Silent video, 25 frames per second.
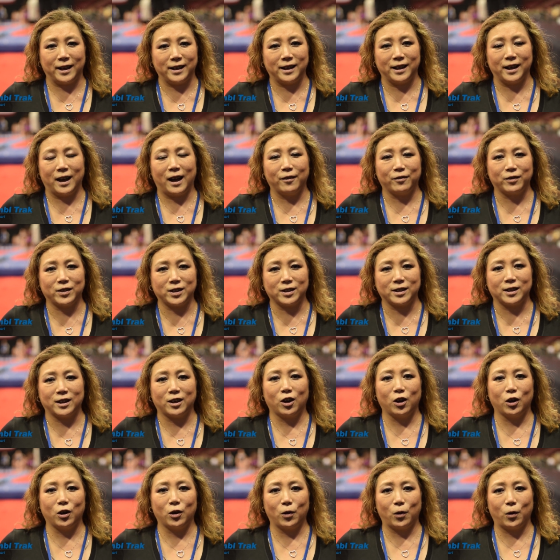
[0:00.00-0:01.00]
then after the
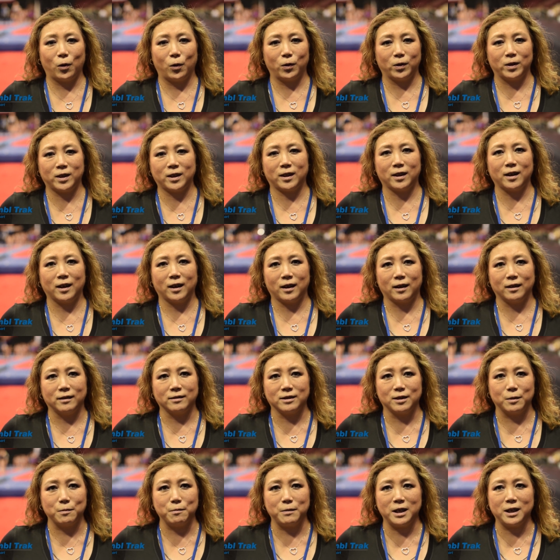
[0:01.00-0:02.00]
whole
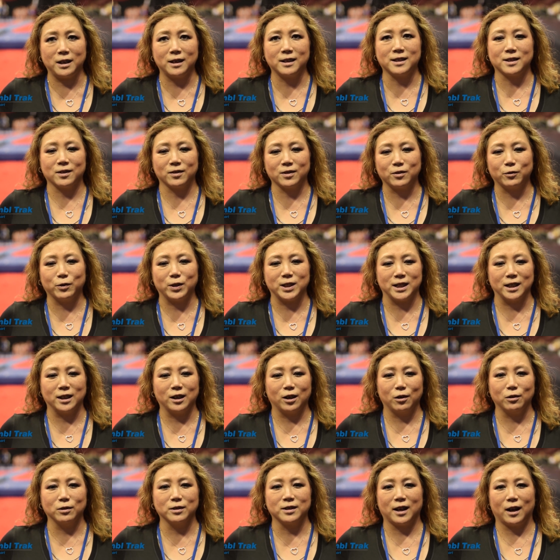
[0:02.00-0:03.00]
uh, the meet wouldn't
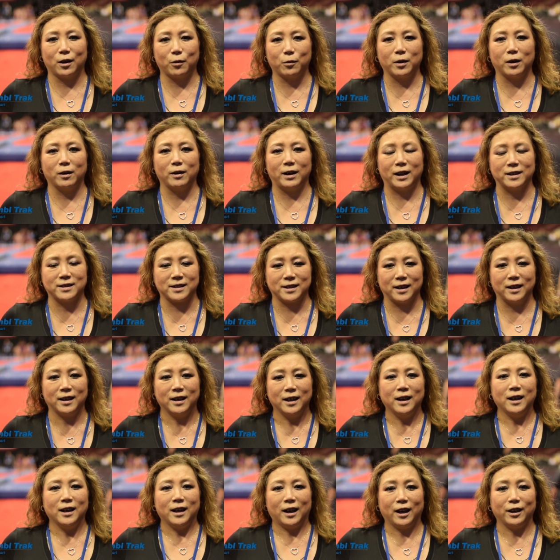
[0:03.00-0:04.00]
go that well, I said,
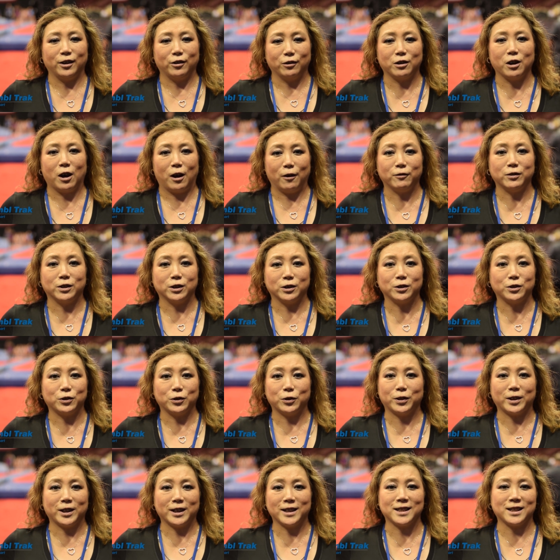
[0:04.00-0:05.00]
"Are you confident to
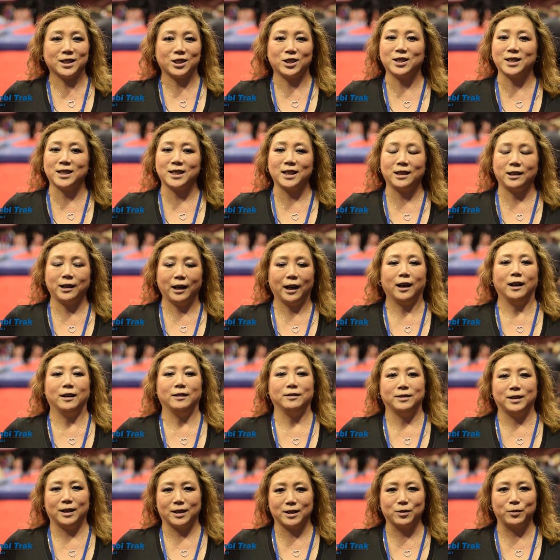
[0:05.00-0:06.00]
do this?" She said, "Yeah,
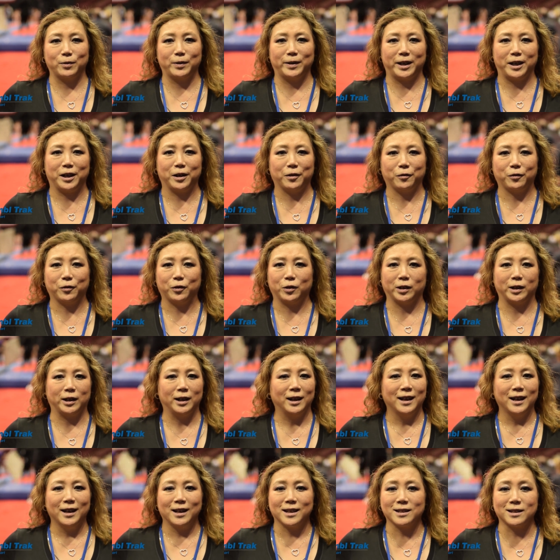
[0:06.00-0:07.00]
that's what we're here for."
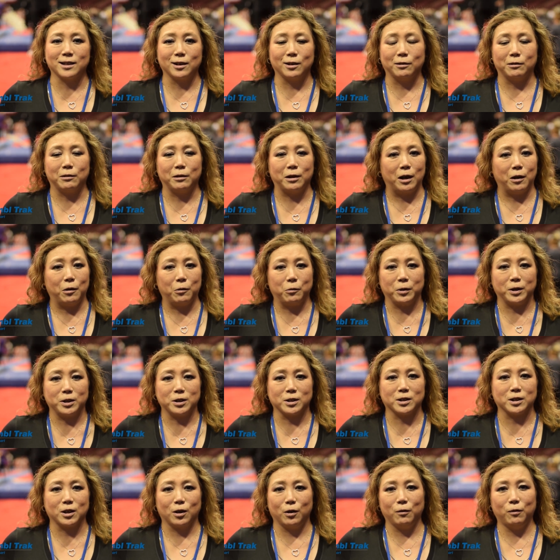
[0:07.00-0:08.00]
So uh, we
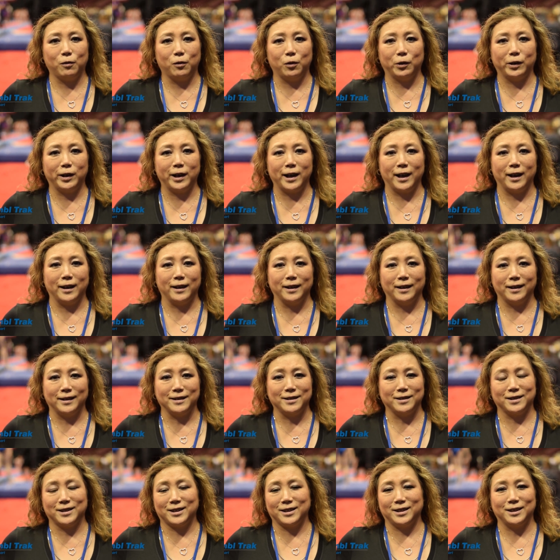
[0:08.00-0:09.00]
just go for it, and,
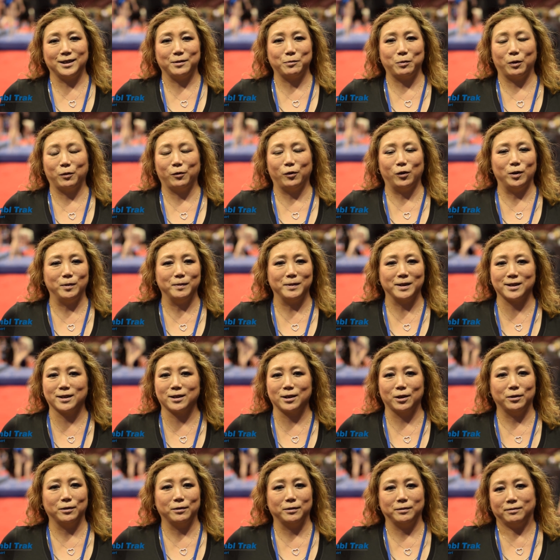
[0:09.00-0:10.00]
then she performed
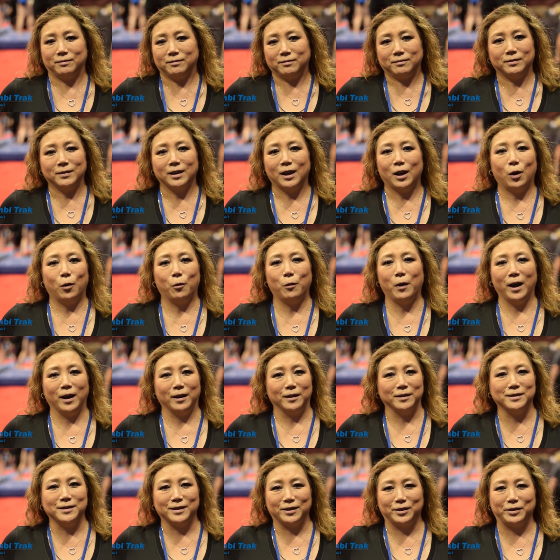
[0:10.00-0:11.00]
herself wow,
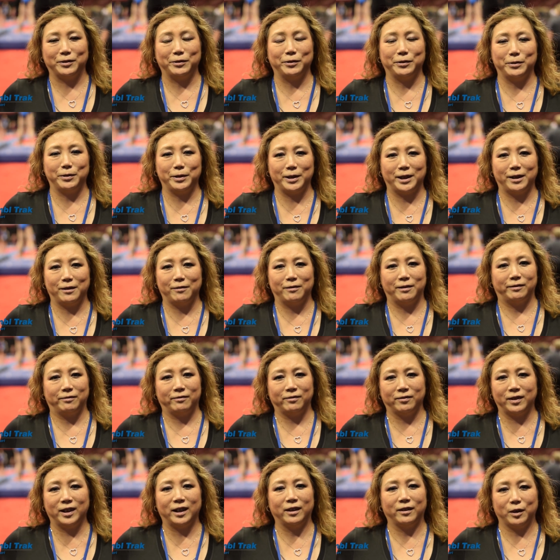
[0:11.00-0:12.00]
we're really
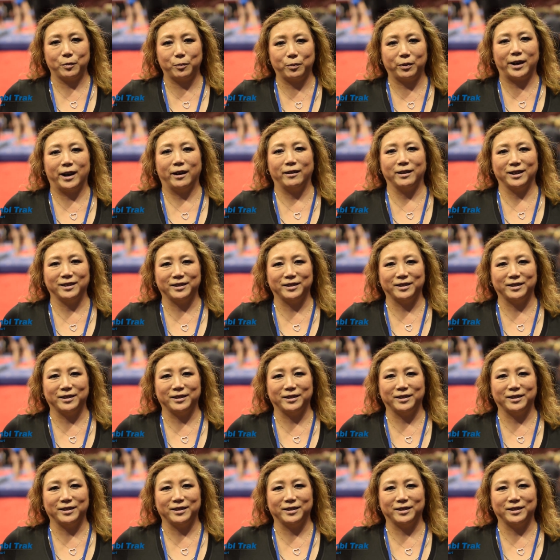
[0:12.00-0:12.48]
very proud.